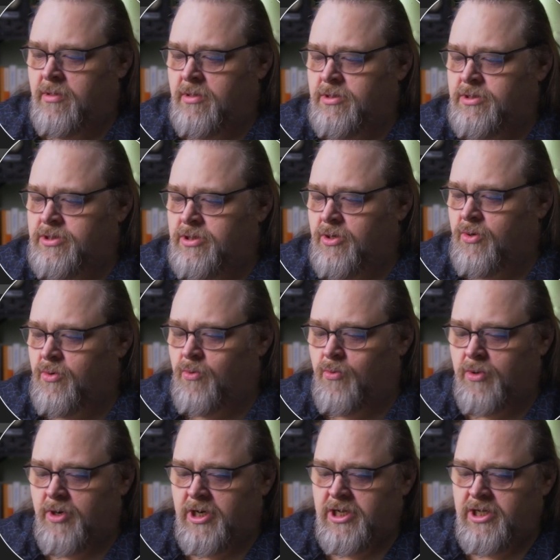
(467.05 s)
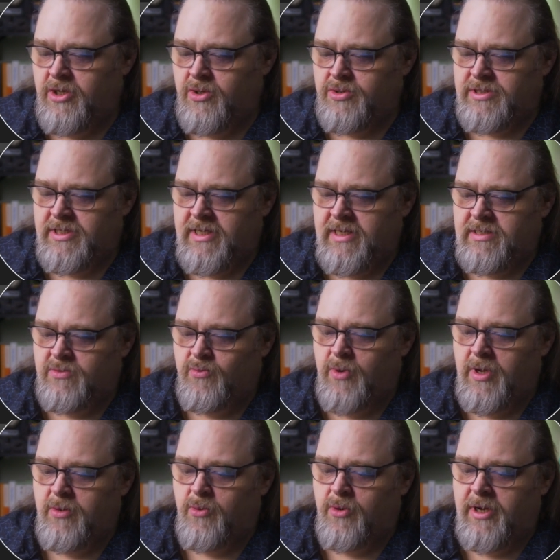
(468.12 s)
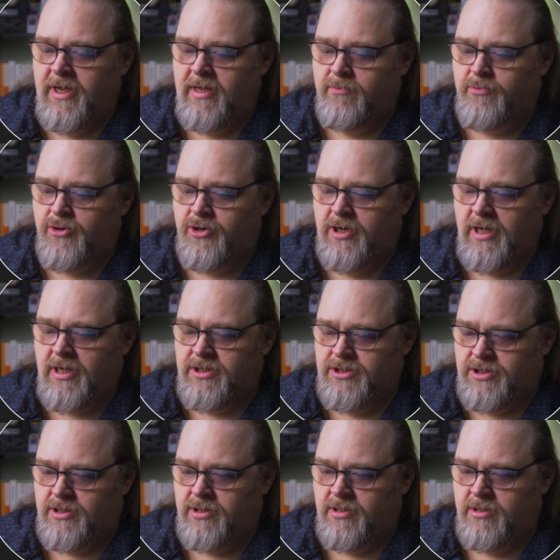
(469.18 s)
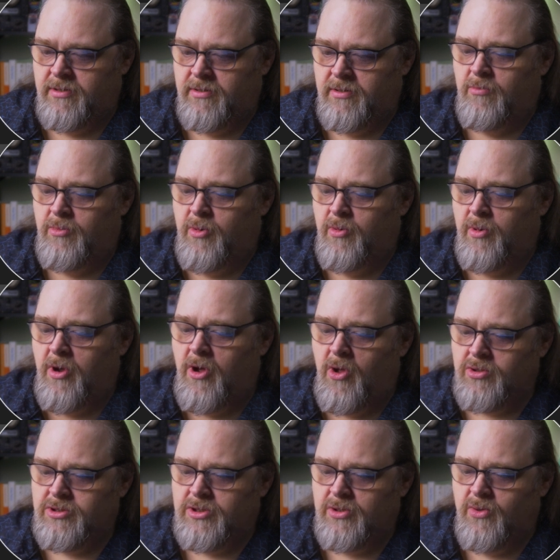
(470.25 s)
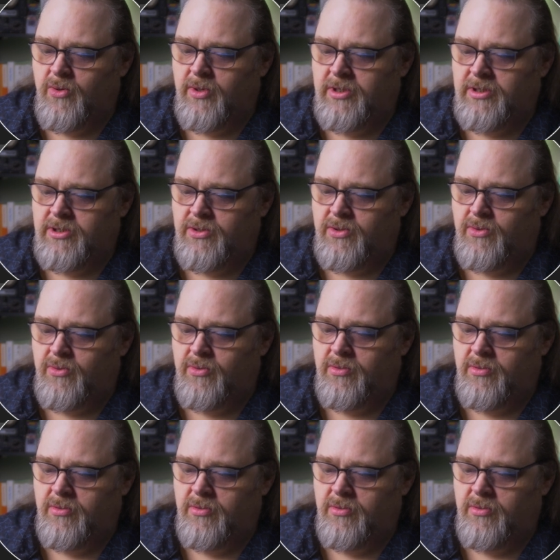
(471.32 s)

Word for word: So we're going to use these when we're in production, but we're also going to